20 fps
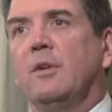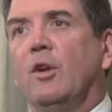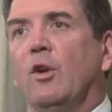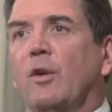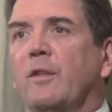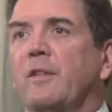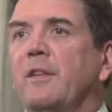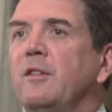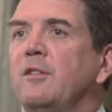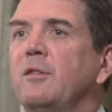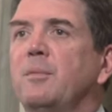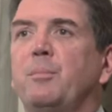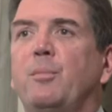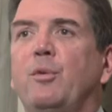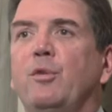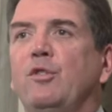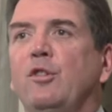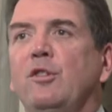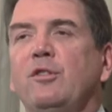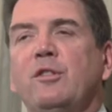Look, this
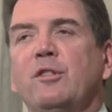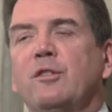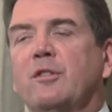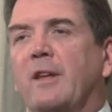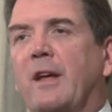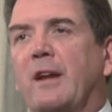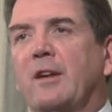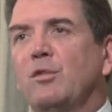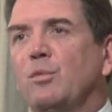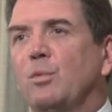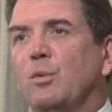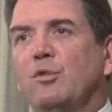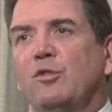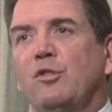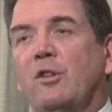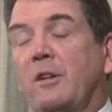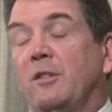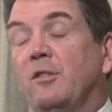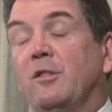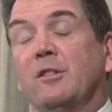producer status will
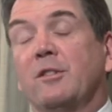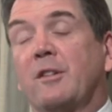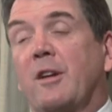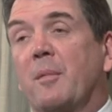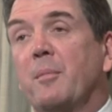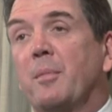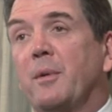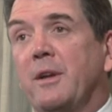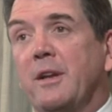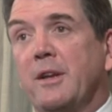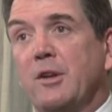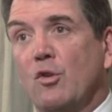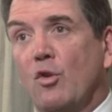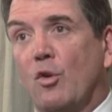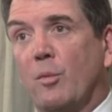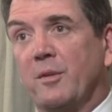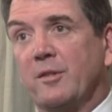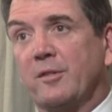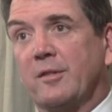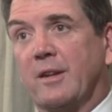change this company
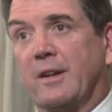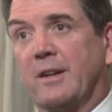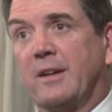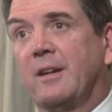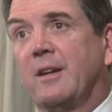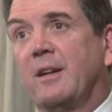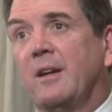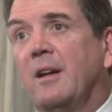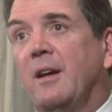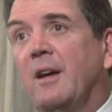enormously.